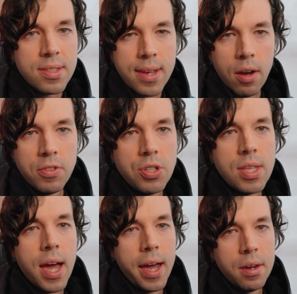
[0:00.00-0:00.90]
salvage
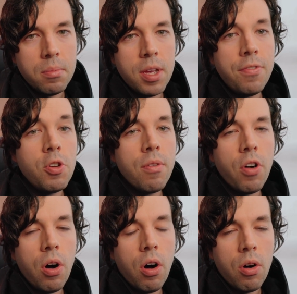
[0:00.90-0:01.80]
the item if
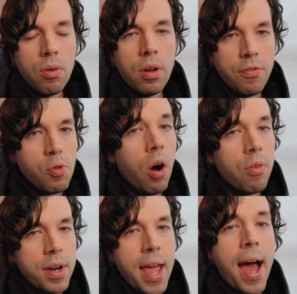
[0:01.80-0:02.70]
you
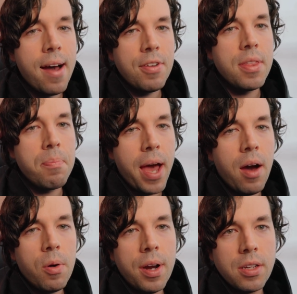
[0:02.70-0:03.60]
already have the
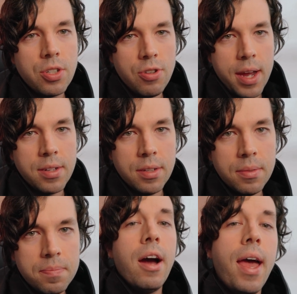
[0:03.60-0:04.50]
power extracted.
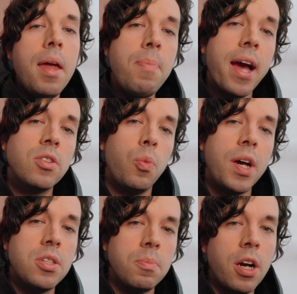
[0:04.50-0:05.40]
Now head back to
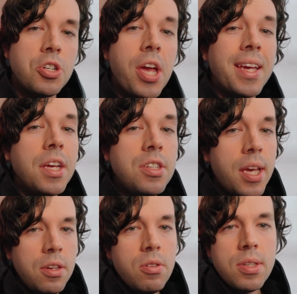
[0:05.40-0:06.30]
Westmarch and
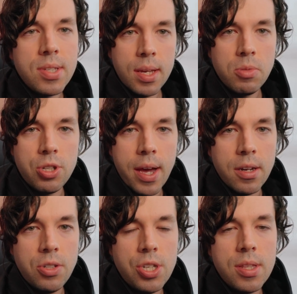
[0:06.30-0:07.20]
continue the same
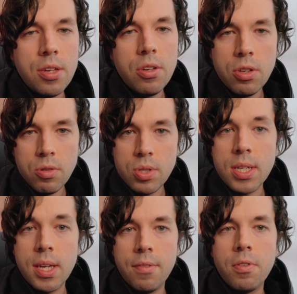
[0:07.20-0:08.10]
strategy that you used to
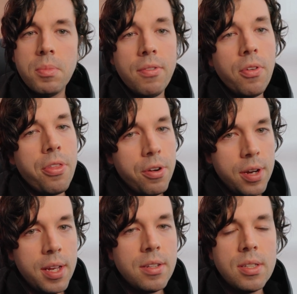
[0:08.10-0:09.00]
get from level
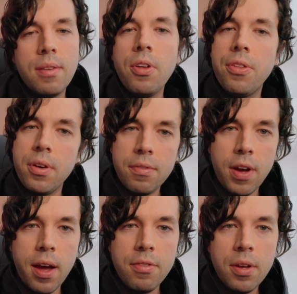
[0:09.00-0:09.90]
30 to level
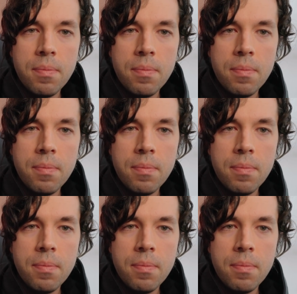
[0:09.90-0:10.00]
35.